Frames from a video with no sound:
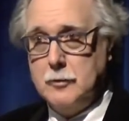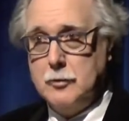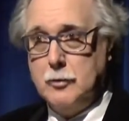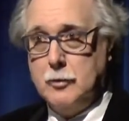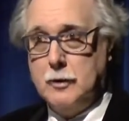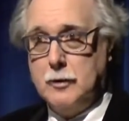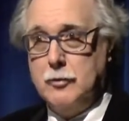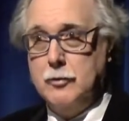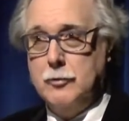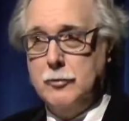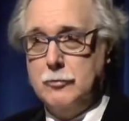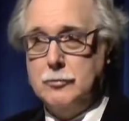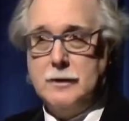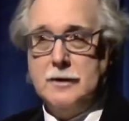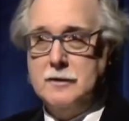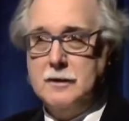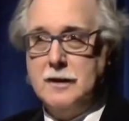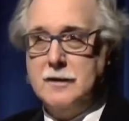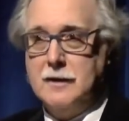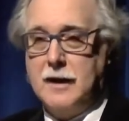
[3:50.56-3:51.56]
who
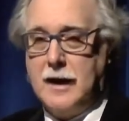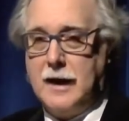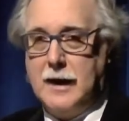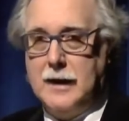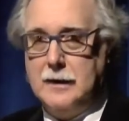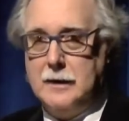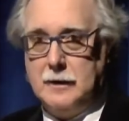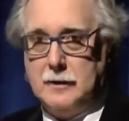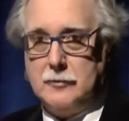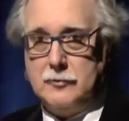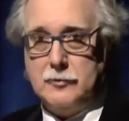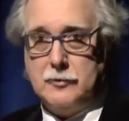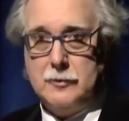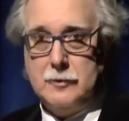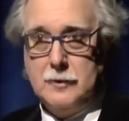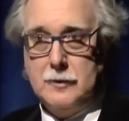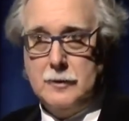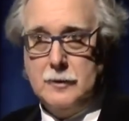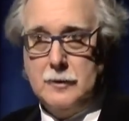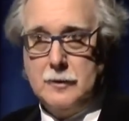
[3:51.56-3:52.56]
in their 80s,
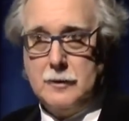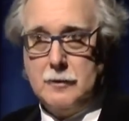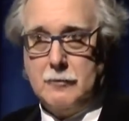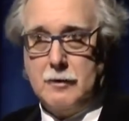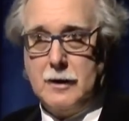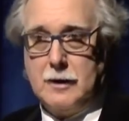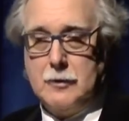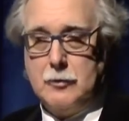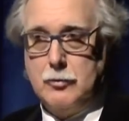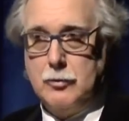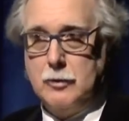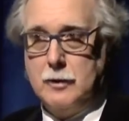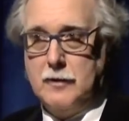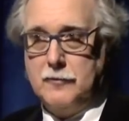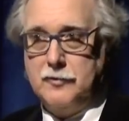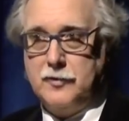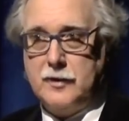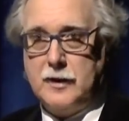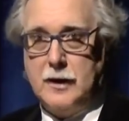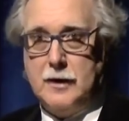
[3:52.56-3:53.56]
right? Who
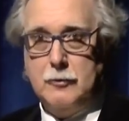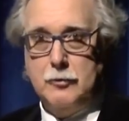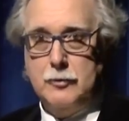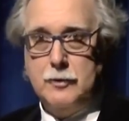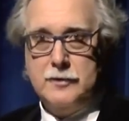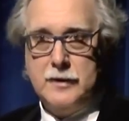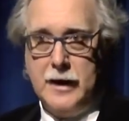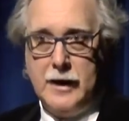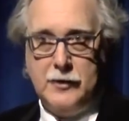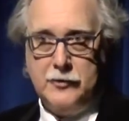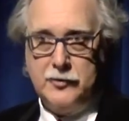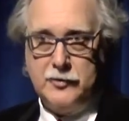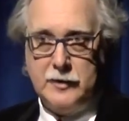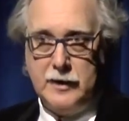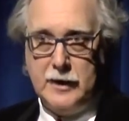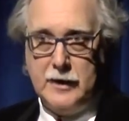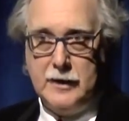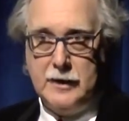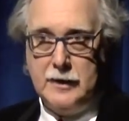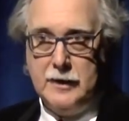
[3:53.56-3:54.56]
now
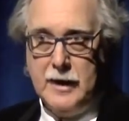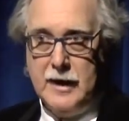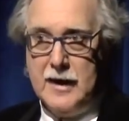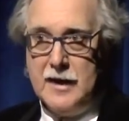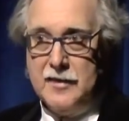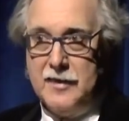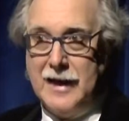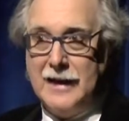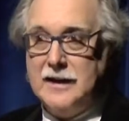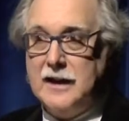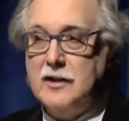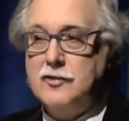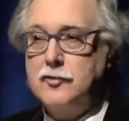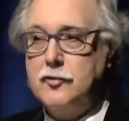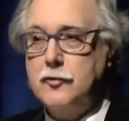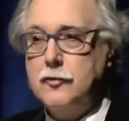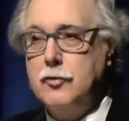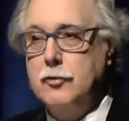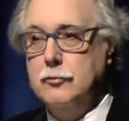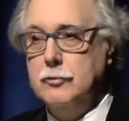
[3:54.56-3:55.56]
say that
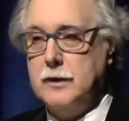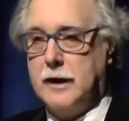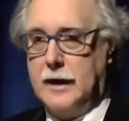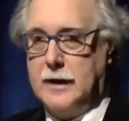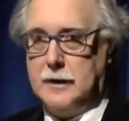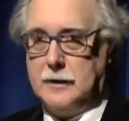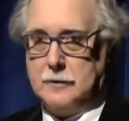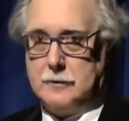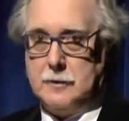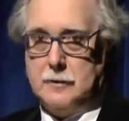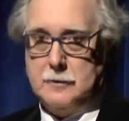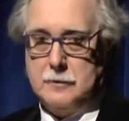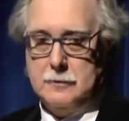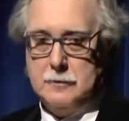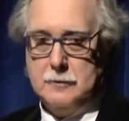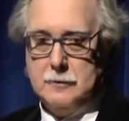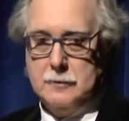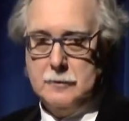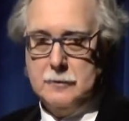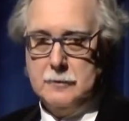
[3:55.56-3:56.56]
it's too late.
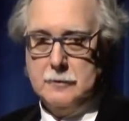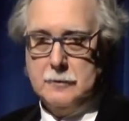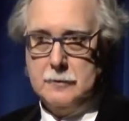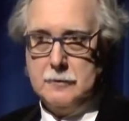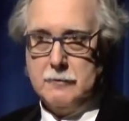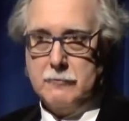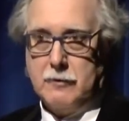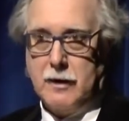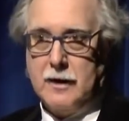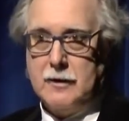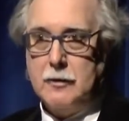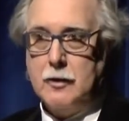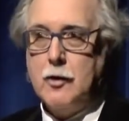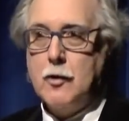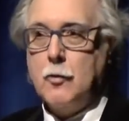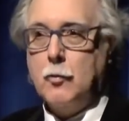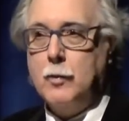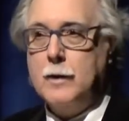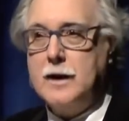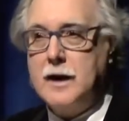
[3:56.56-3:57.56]
Right?
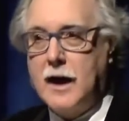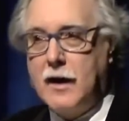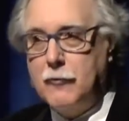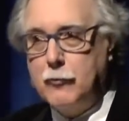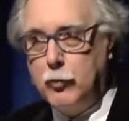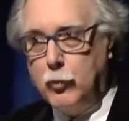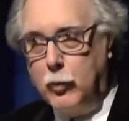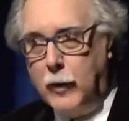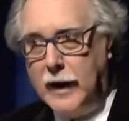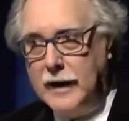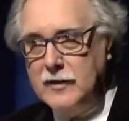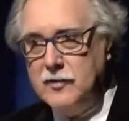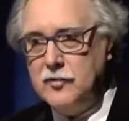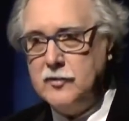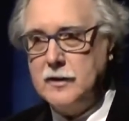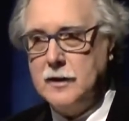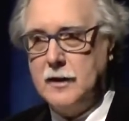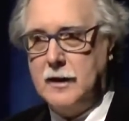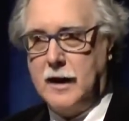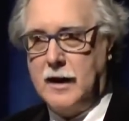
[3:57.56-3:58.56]
We have
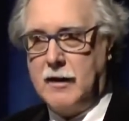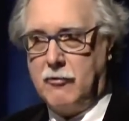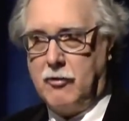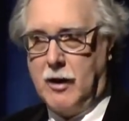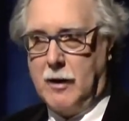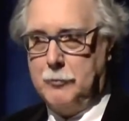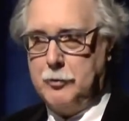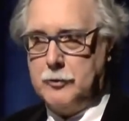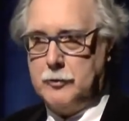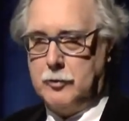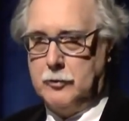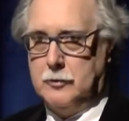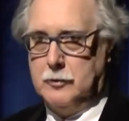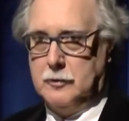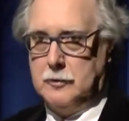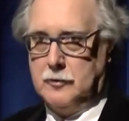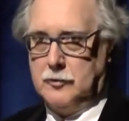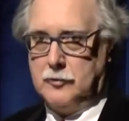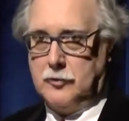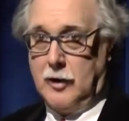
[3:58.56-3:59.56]
wasted our
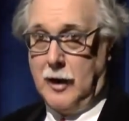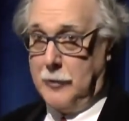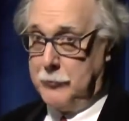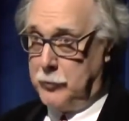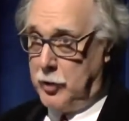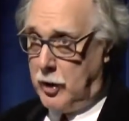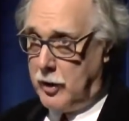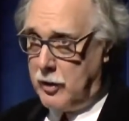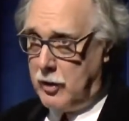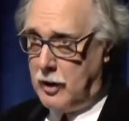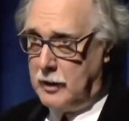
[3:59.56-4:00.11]
opportunity to stop. Not